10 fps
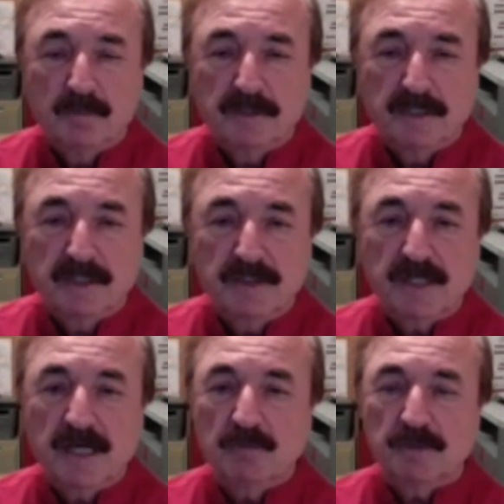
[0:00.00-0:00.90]
But to each
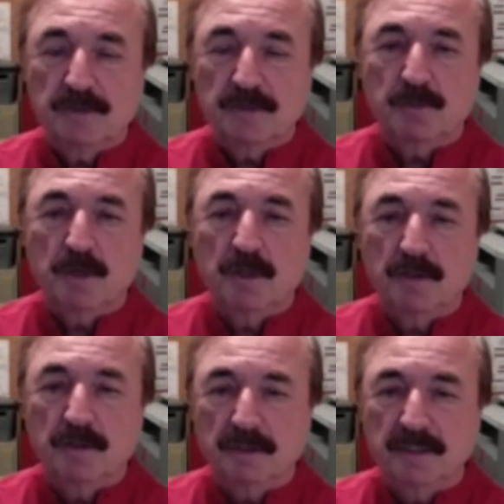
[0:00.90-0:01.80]
side was a
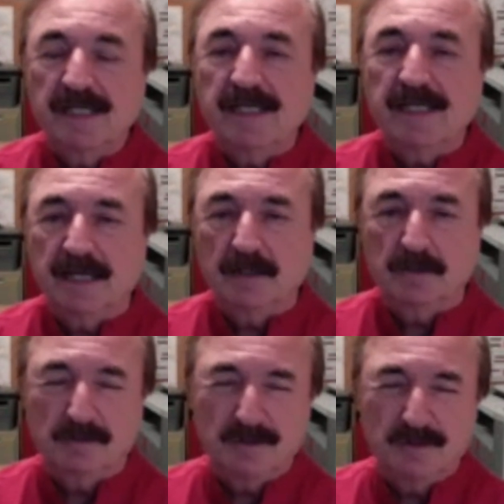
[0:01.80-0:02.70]
smaller tiki
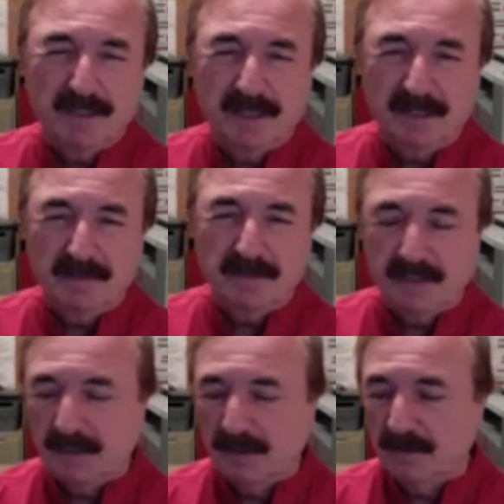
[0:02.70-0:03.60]
character. There was a big kind of
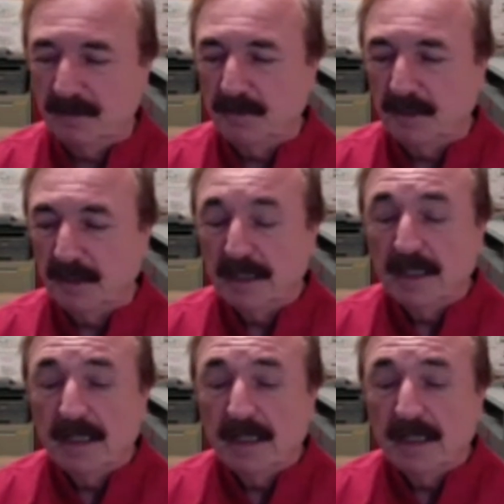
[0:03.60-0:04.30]
tiki in the middle.